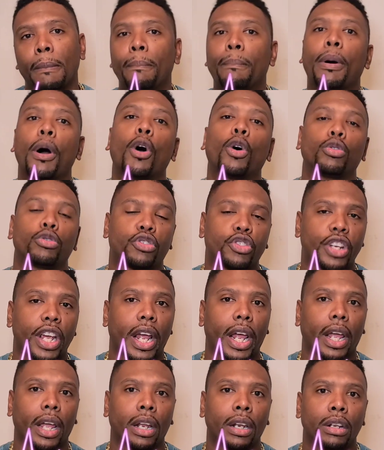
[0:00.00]

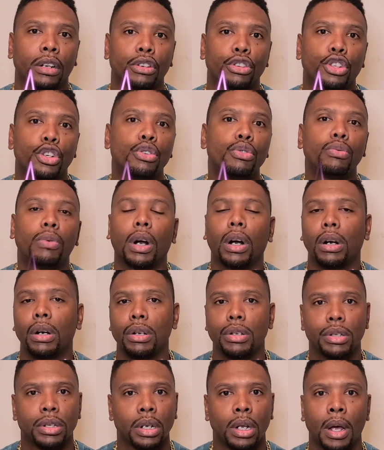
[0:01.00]
Pulsechain. 2
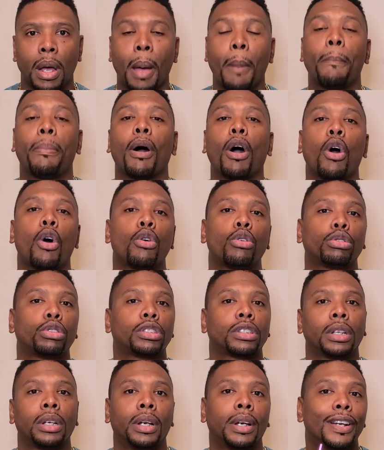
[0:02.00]
words.
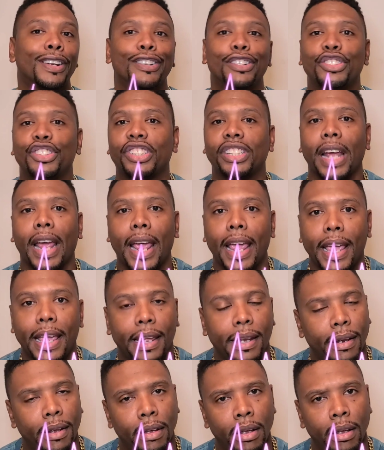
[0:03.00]
Pulsechain.